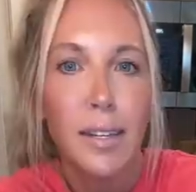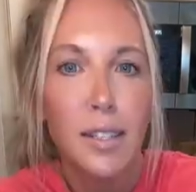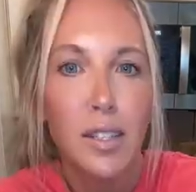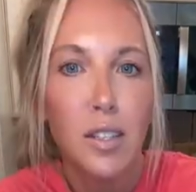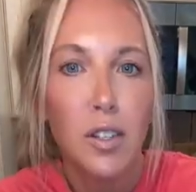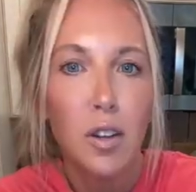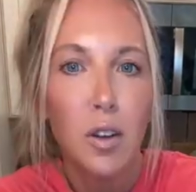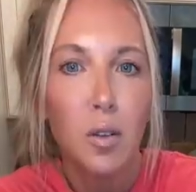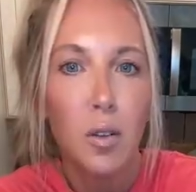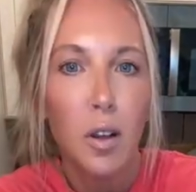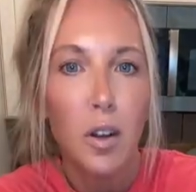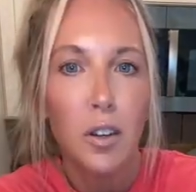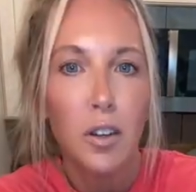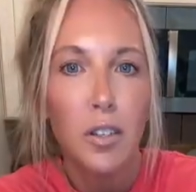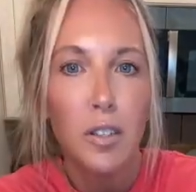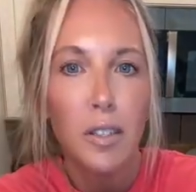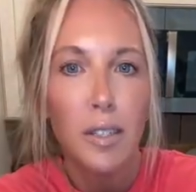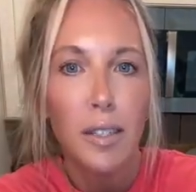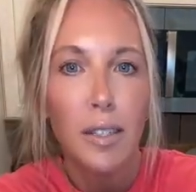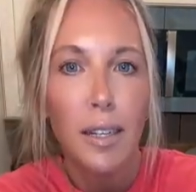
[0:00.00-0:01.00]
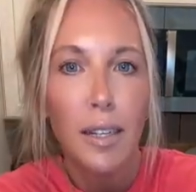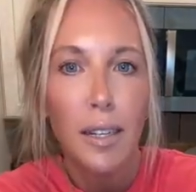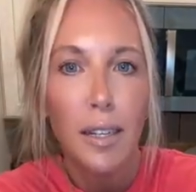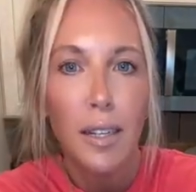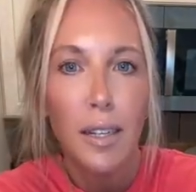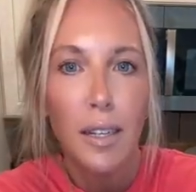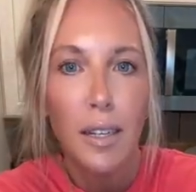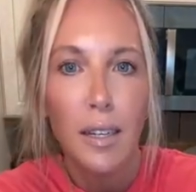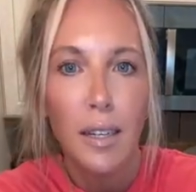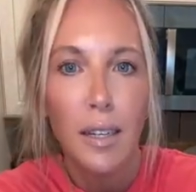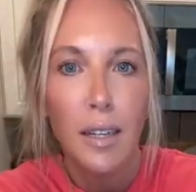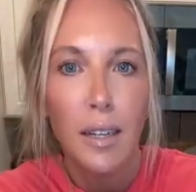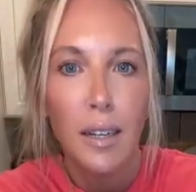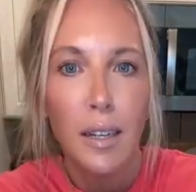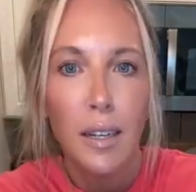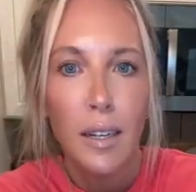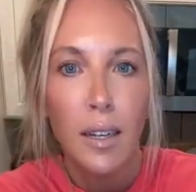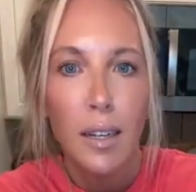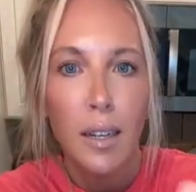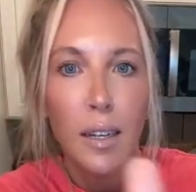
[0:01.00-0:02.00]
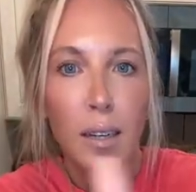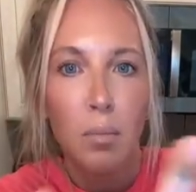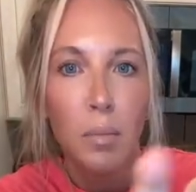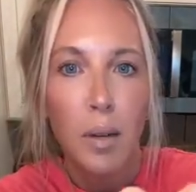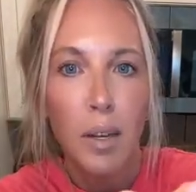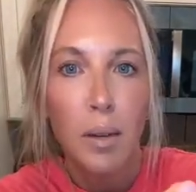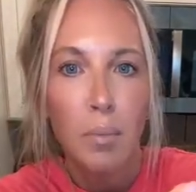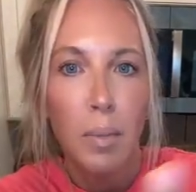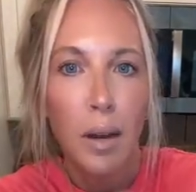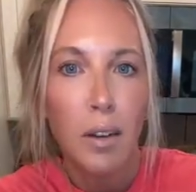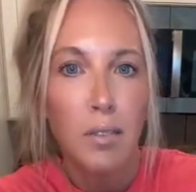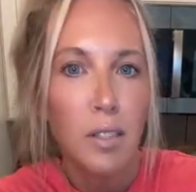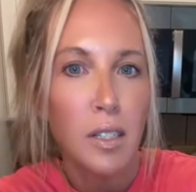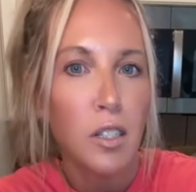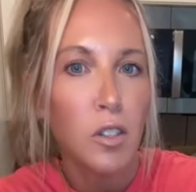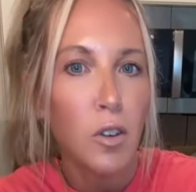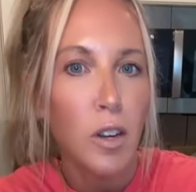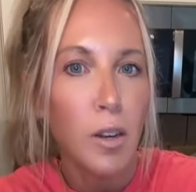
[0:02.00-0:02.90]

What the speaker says: After 5 minutes, you can see it came together. It's no longer